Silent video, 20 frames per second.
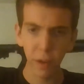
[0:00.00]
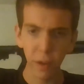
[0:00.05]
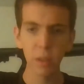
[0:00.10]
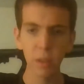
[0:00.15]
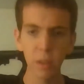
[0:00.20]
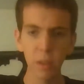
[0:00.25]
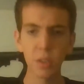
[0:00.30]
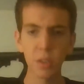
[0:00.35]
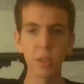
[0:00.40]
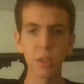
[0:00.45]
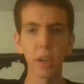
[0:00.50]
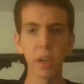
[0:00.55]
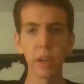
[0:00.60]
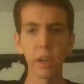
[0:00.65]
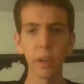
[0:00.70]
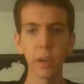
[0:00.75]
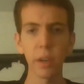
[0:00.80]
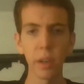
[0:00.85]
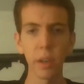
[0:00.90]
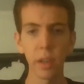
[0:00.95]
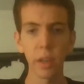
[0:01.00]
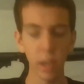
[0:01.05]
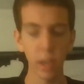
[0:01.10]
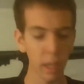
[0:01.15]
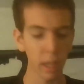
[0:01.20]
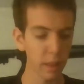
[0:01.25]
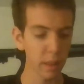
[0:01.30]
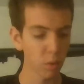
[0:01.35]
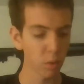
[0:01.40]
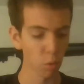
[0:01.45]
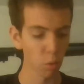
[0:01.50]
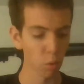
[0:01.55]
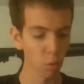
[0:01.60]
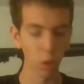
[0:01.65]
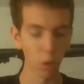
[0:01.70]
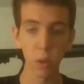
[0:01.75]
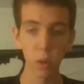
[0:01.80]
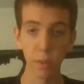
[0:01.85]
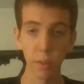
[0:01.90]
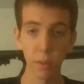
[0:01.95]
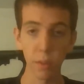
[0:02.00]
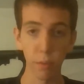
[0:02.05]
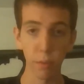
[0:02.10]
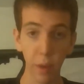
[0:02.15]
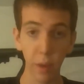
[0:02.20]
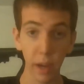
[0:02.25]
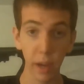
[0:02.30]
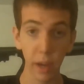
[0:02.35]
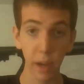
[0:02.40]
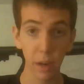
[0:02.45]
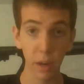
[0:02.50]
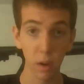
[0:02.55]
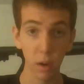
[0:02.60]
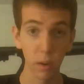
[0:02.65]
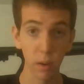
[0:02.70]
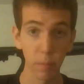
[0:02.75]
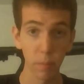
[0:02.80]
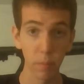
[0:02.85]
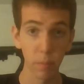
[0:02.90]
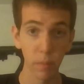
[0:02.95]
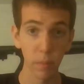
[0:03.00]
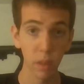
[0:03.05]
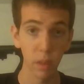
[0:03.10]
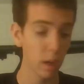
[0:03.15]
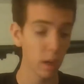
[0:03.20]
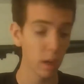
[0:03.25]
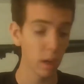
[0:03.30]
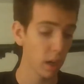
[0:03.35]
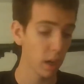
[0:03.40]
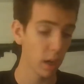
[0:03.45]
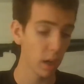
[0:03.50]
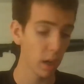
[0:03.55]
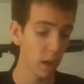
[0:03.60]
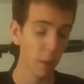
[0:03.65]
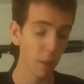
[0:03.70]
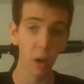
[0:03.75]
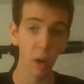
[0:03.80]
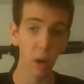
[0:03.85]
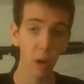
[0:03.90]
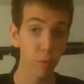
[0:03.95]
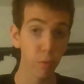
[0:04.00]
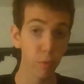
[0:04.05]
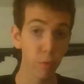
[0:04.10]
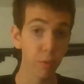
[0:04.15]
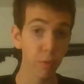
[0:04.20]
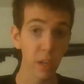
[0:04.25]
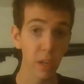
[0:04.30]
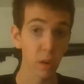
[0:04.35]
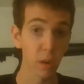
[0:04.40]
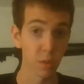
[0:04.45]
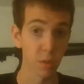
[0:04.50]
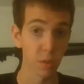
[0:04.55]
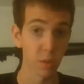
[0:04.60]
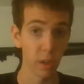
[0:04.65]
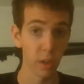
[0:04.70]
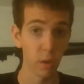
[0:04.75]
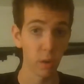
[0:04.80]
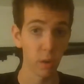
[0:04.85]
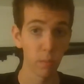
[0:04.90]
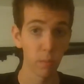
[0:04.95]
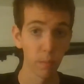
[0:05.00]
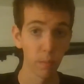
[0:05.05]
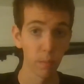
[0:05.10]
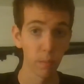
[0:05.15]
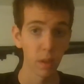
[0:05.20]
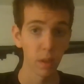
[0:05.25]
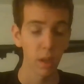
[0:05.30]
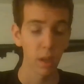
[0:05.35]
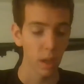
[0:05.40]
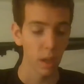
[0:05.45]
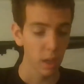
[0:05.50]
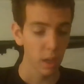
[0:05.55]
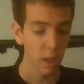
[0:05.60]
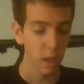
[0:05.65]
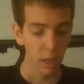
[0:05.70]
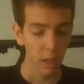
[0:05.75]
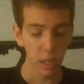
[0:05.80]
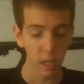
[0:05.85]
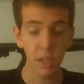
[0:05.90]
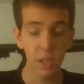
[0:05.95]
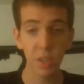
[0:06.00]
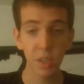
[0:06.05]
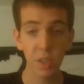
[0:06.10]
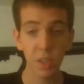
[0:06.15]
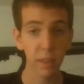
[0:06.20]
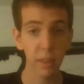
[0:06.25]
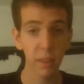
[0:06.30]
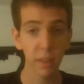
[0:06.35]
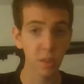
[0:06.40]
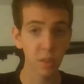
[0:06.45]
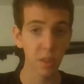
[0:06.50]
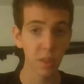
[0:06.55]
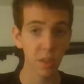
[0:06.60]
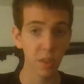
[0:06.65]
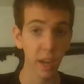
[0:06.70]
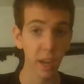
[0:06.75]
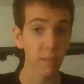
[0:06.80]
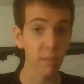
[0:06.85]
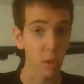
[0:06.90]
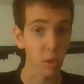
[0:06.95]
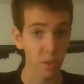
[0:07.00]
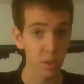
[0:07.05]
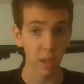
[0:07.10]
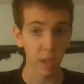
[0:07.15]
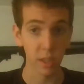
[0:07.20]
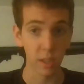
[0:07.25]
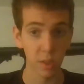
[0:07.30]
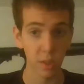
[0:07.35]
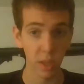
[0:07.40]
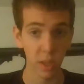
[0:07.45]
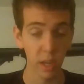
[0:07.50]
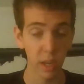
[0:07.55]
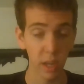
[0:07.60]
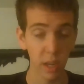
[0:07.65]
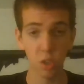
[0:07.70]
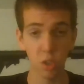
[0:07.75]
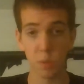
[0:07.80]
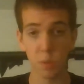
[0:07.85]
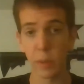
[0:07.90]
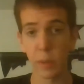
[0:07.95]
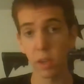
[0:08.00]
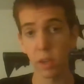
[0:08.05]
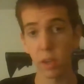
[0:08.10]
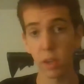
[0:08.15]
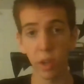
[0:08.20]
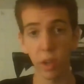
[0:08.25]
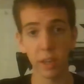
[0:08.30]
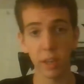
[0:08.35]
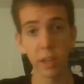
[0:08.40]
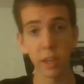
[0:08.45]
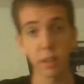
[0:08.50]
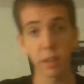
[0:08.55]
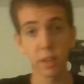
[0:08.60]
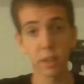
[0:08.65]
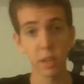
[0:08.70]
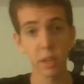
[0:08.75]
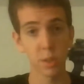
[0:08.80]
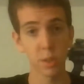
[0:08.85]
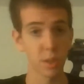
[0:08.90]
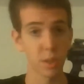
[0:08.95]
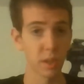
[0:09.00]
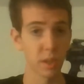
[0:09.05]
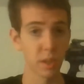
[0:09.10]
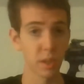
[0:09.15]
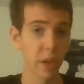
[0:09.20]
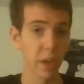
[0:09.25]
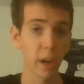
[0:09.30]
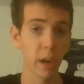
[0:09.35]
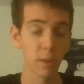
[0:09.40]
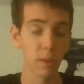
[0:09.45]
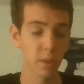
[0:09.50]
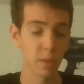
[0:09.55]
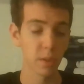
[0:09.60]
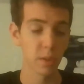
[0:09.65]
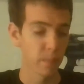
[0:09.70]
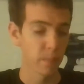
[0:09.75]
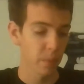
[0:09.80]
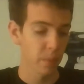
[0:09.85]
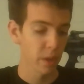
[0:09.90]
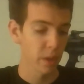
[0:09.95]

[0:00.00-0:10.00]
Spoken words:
found this gun in the ruins of a fire about 50 years ago. He's had this thing ever since, and it's just been collecting dust in his house.